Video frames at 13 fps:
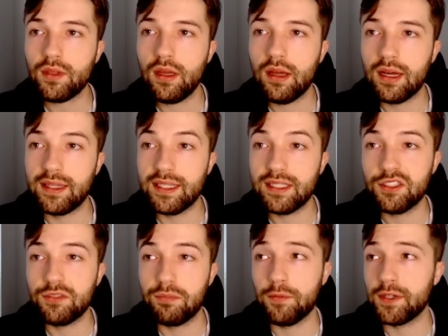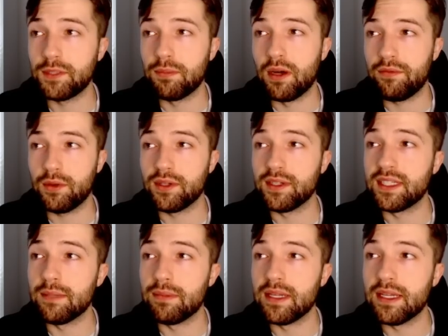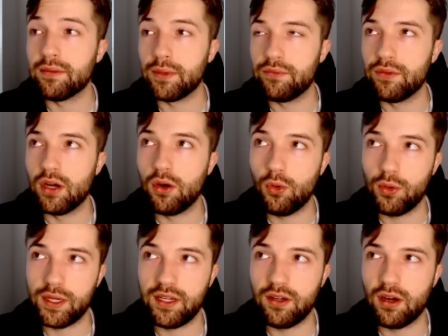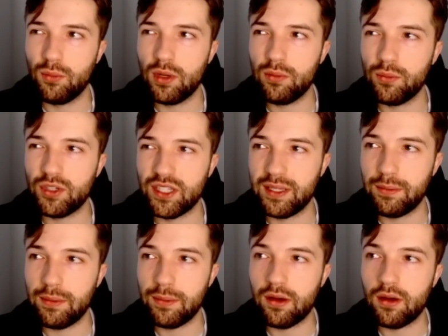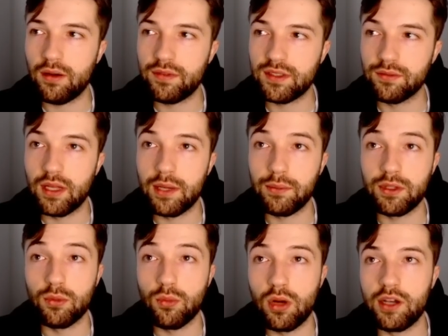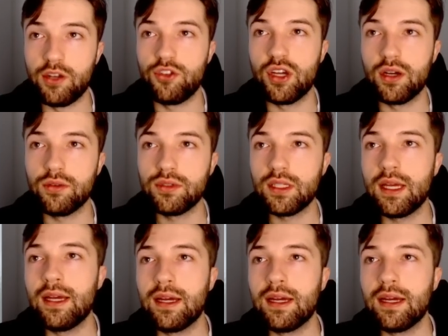this is perfect spot for a DB if we've not already gone one, which I think we went offensive line with DeJuan Jones.